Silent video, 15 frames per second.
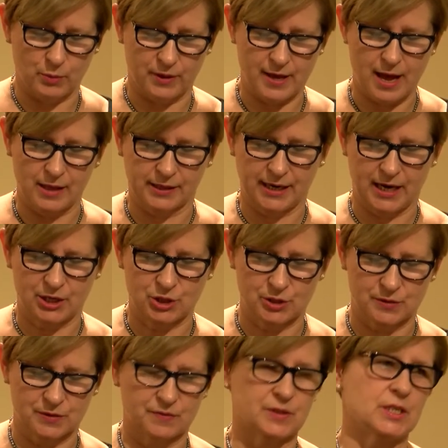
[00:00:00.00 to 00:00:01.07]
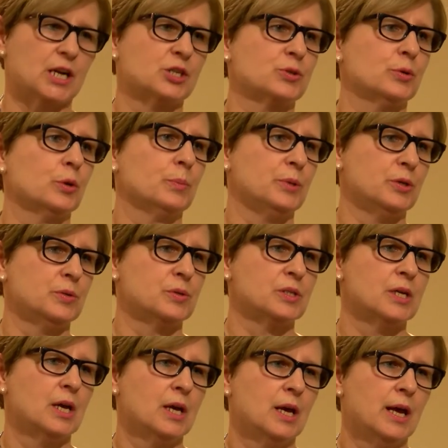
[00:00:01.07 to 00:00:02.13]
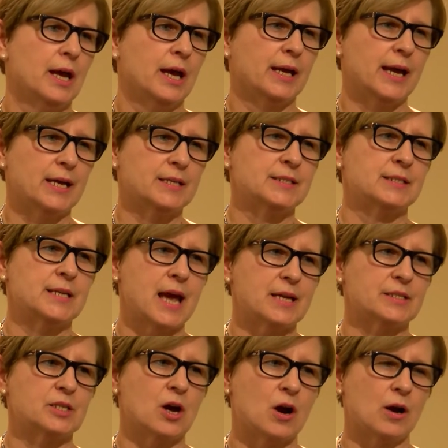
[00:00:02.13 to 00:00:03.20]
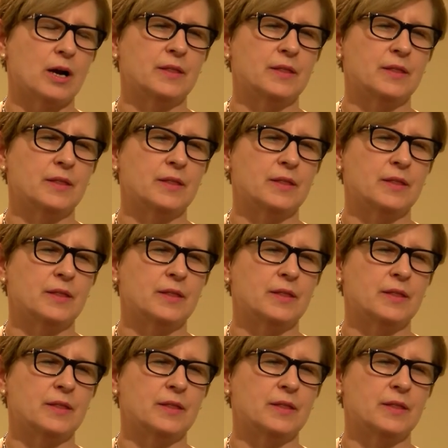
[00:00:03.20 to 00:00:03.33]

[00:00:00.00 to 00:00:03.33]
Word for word: with allegations of sexual abuse against Nassar.